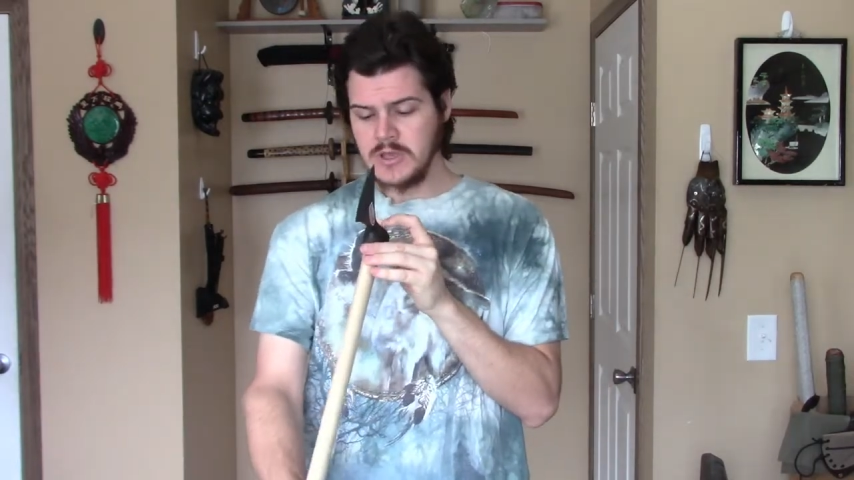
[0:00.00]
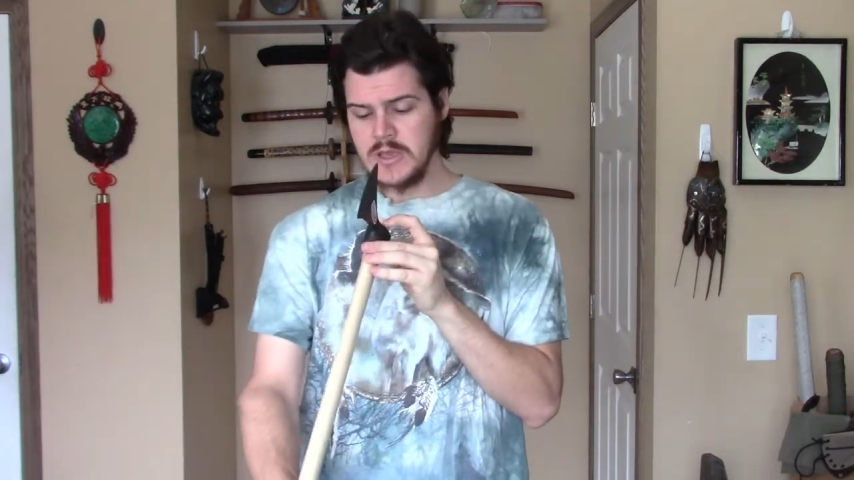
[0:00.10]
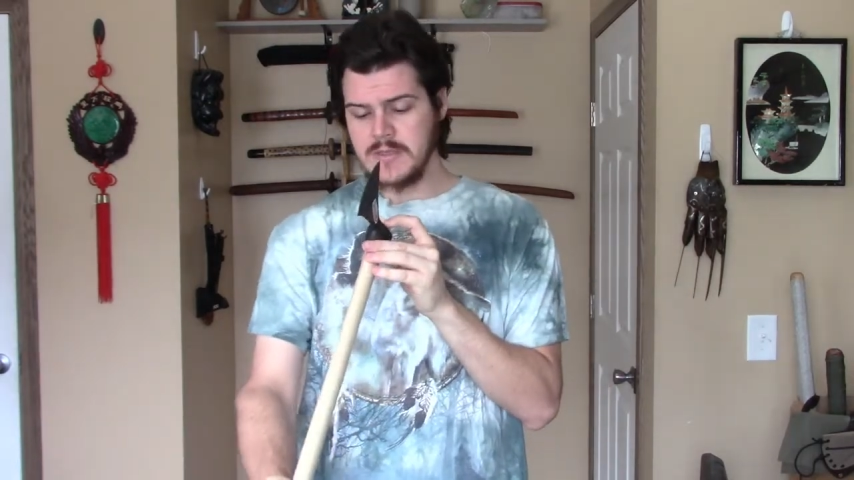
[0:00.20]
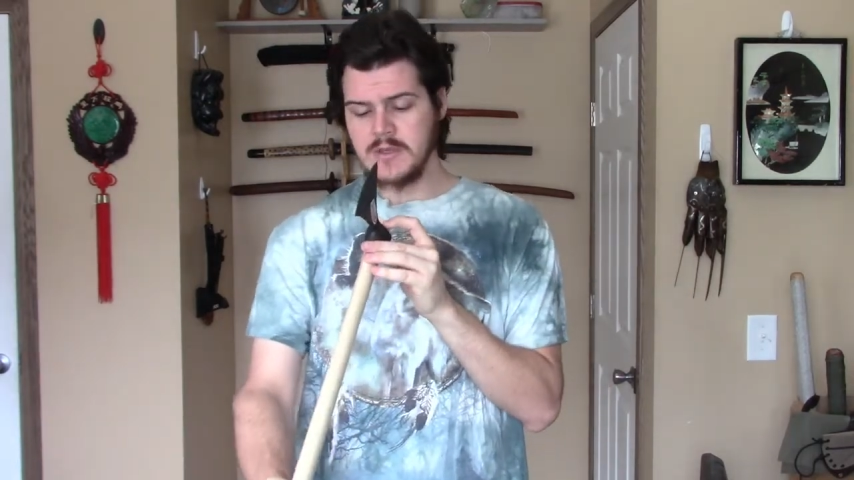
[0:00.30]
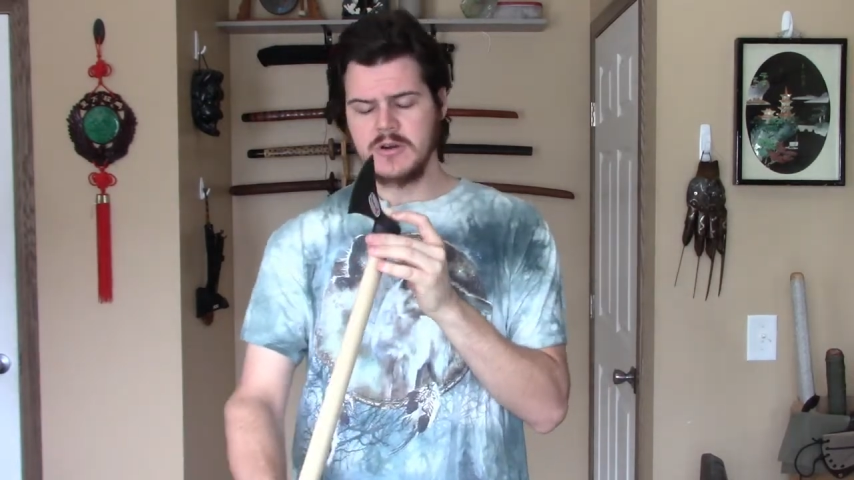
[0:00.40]

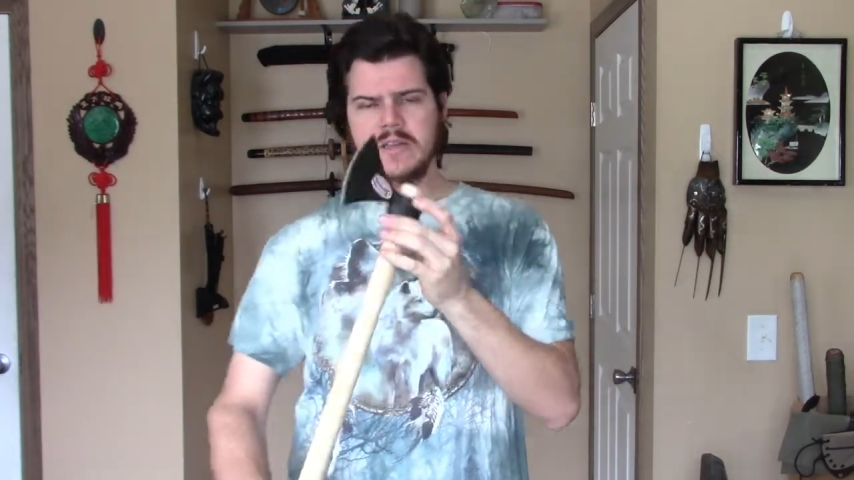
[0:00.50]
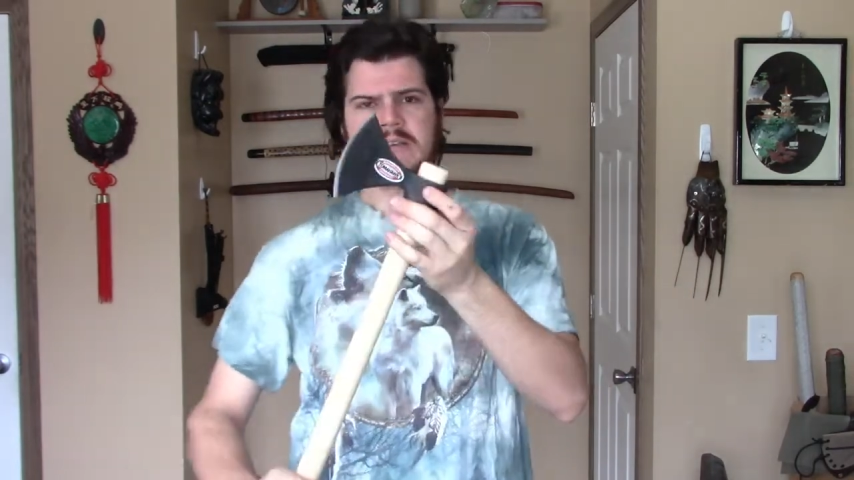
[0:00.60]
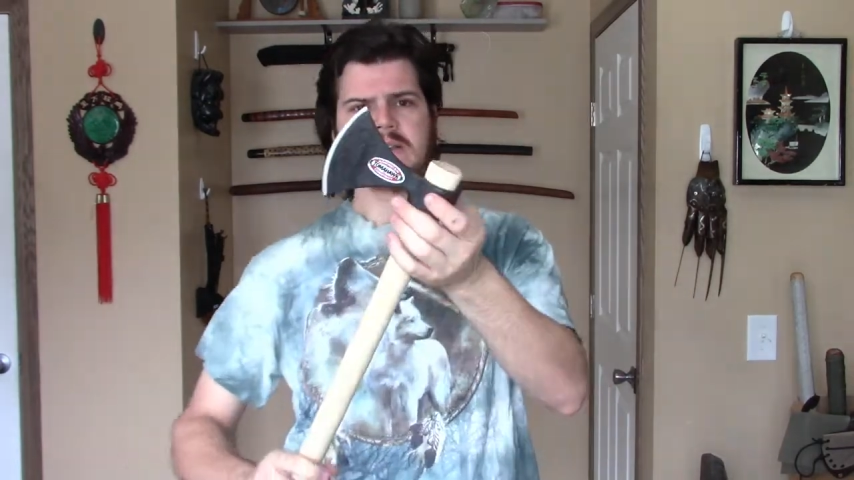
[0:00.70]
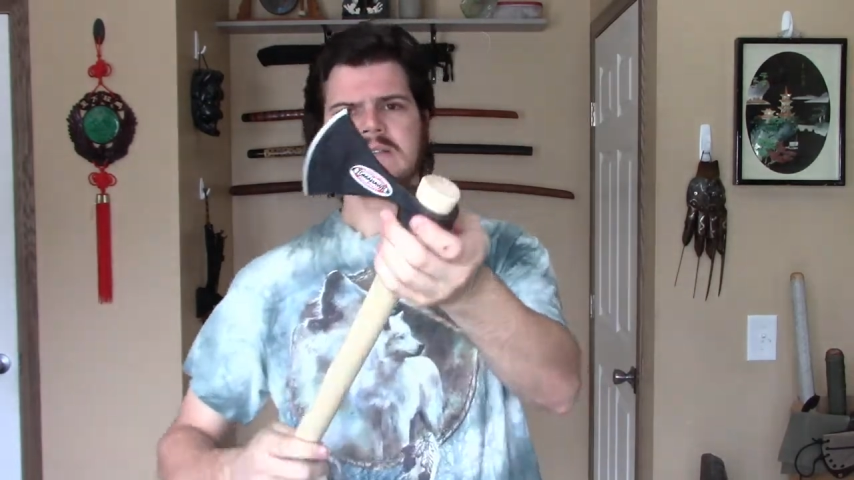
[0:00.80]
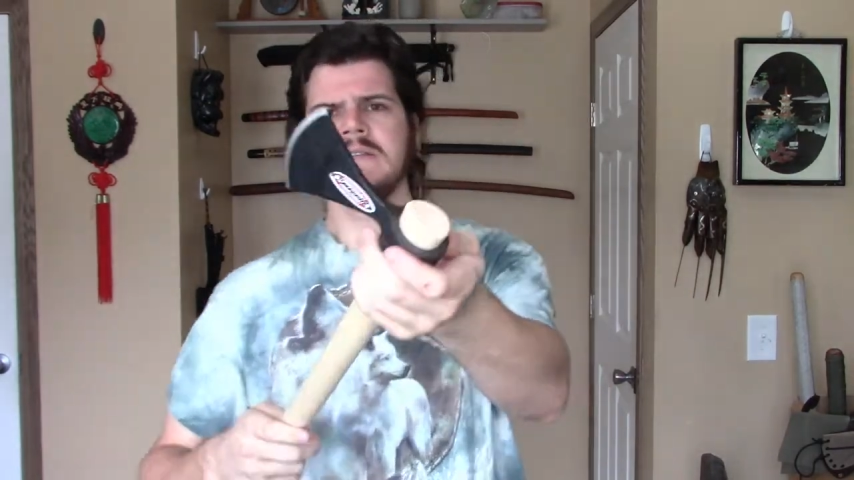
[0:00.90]
and there
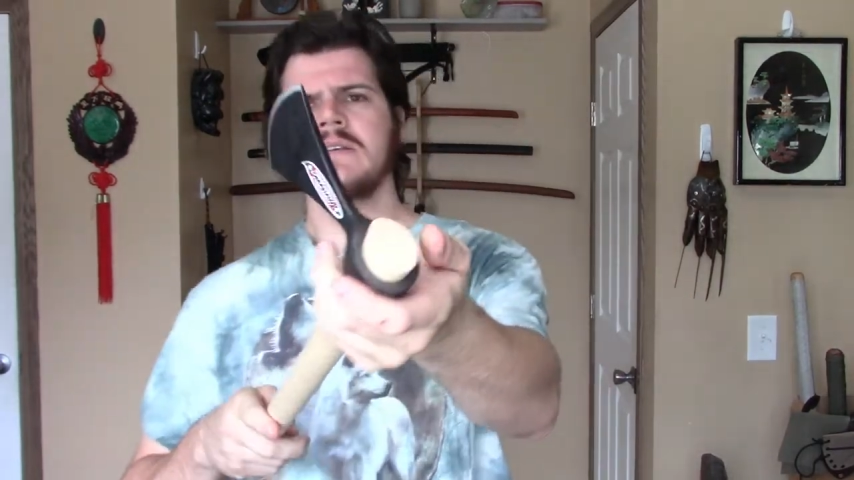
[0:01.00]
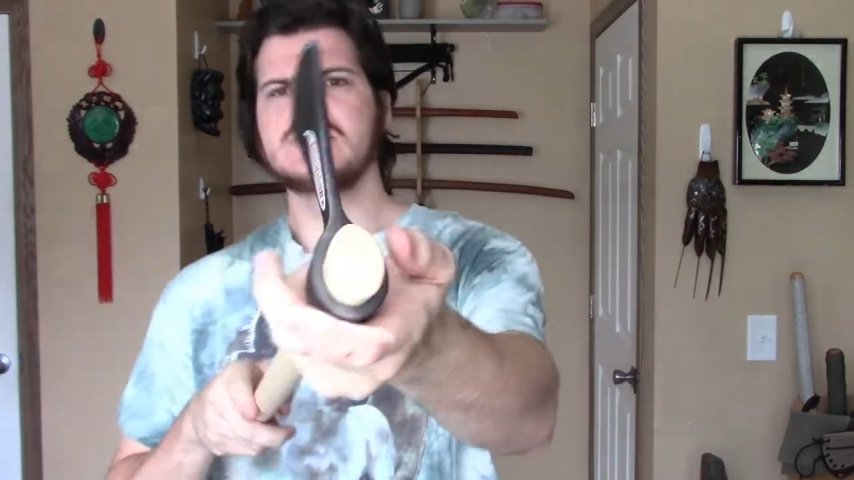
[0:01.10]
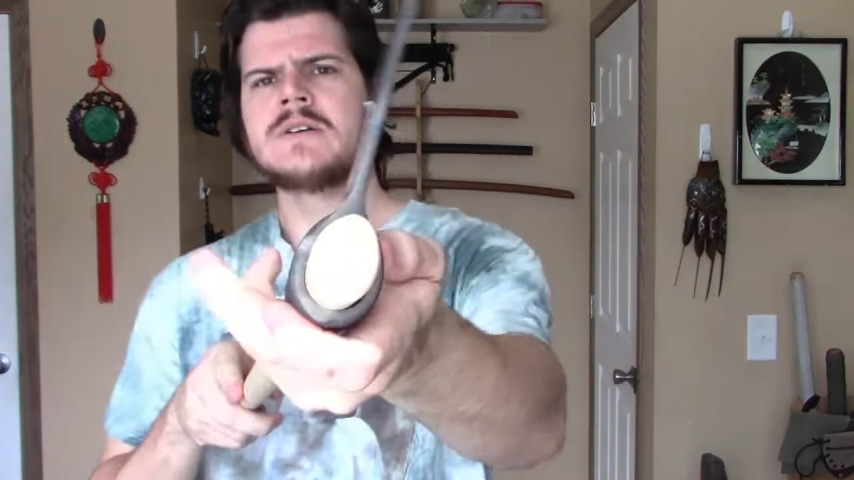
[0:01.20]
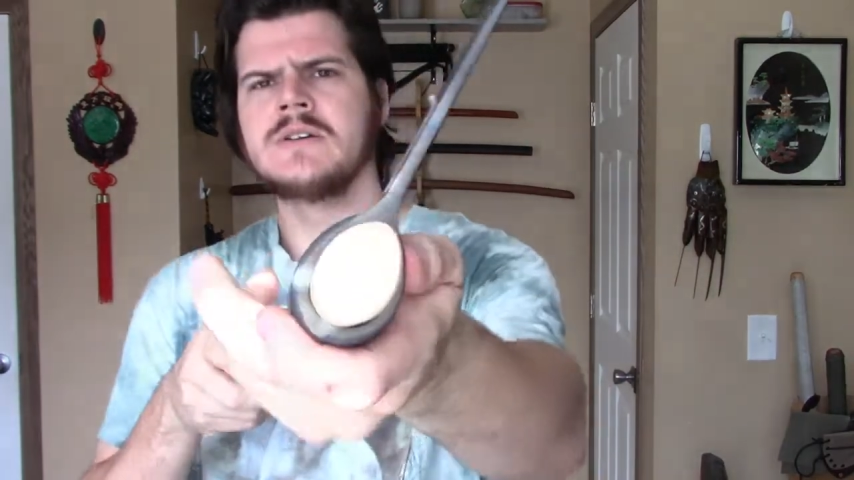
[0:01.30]
is